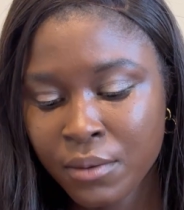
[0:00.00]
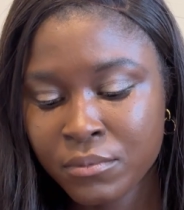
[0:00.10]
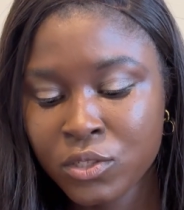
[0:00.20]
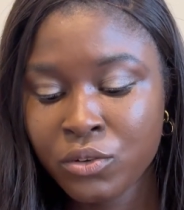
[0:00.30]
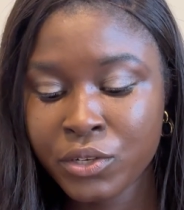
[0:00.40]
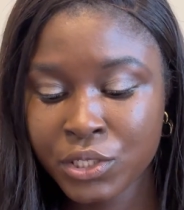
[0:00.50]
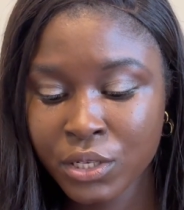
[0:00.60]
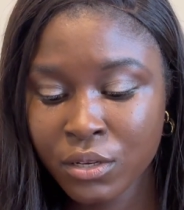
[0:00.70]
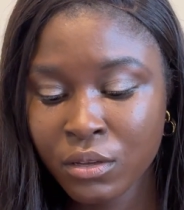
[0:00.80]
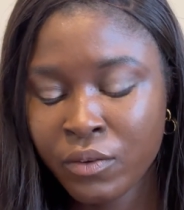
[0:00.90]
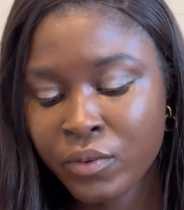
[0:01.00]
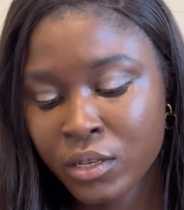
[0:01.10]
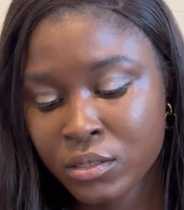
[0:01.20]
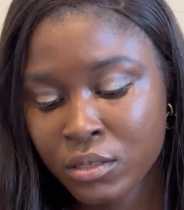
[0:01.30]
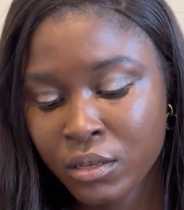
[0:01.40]
tuition,
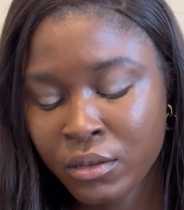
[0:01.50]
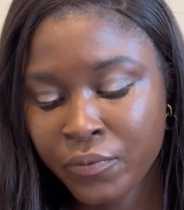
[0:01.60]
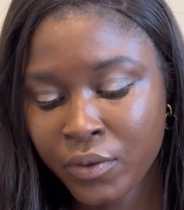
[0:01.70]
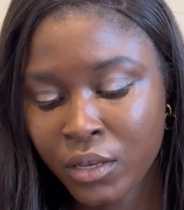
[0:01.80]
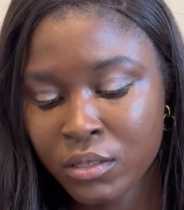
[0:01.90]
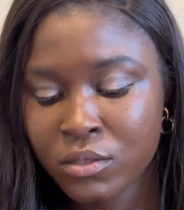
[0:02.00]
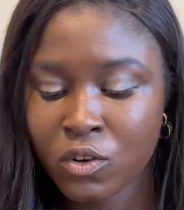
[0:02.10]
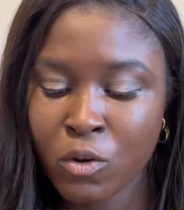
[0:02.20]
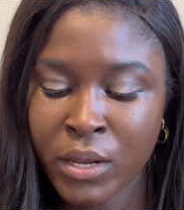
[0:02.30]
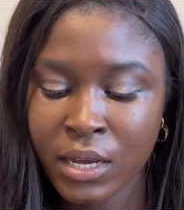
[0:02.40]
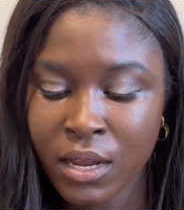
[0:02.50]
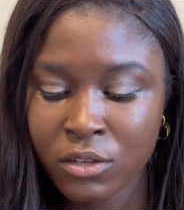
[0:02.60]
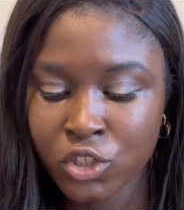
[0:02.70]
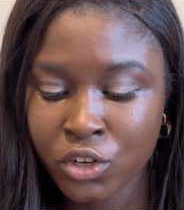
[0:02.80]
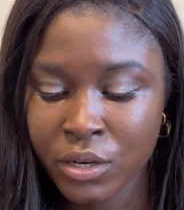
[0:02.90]
university fees, or medical
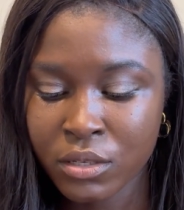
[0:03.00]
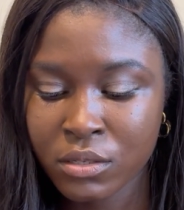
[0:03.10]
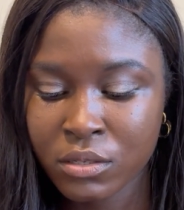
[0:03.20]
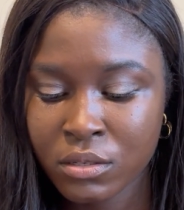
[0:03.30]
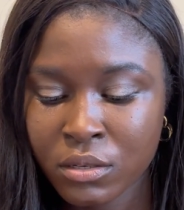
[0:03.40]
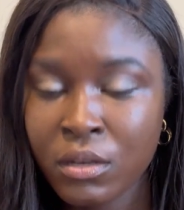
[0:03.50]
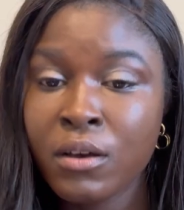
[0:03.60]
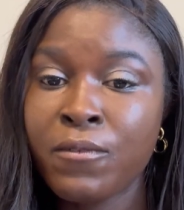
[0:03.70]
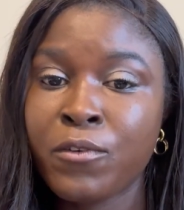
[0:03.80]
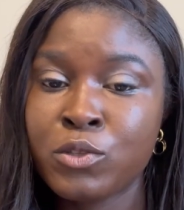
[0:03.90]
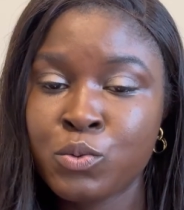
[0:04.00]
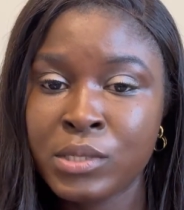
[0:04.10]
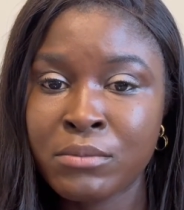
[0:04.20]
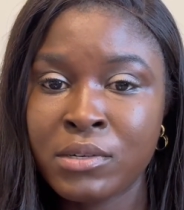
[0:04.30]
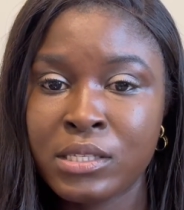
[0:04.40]
insurance for 2
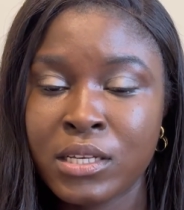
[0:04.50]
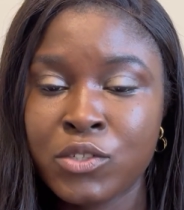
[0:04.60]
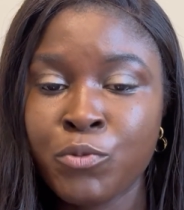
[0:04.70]
semesters.